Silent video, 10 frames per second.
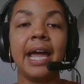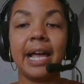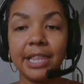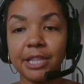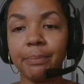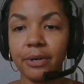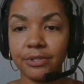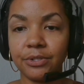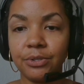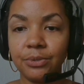and then the
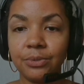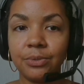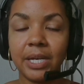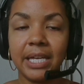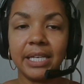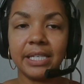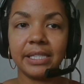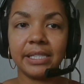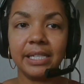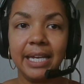person who
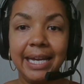is